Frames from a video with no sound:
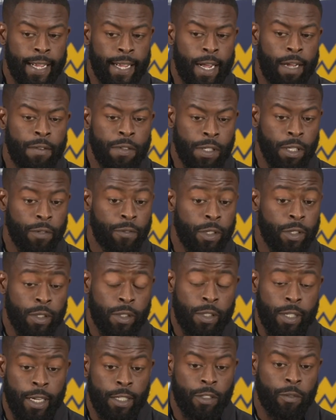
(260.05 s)
Now, obviously, if there's
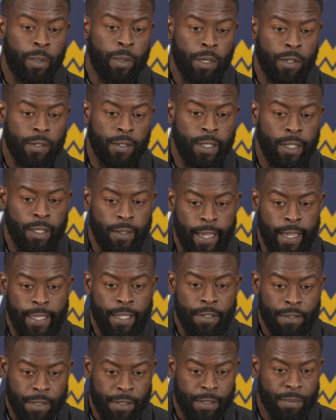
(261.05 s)
a change of personnel, that
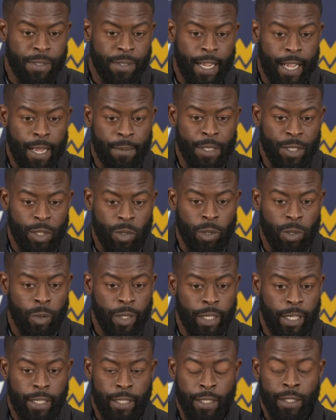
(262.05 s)
gives us some time to do what
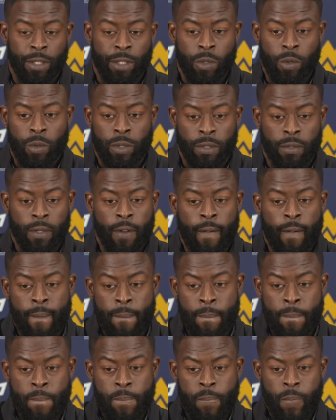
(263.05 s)
we need to do, and
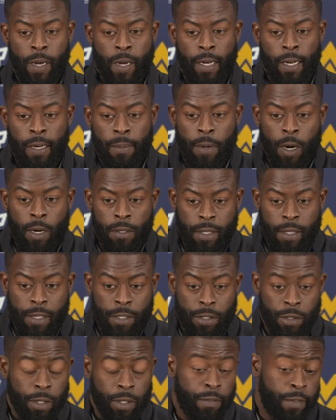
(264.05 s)
all
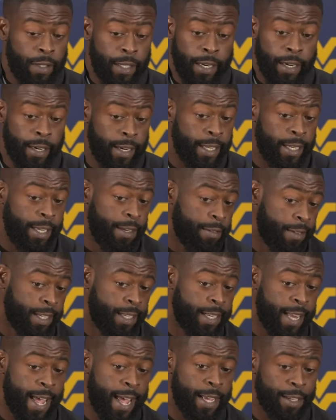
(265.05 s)
things are even there. And even
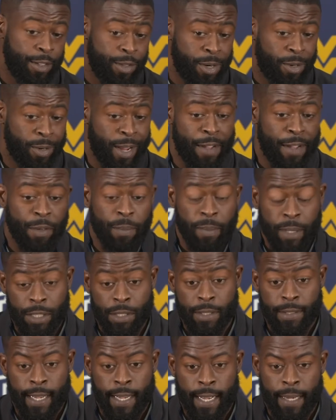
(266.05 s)
in that, you don't have a
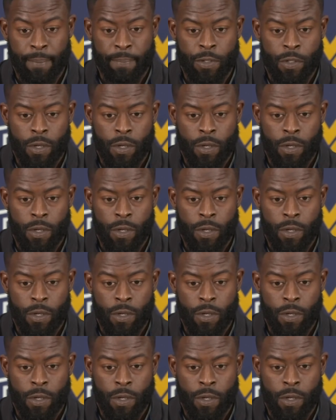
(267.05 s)
bunch of time.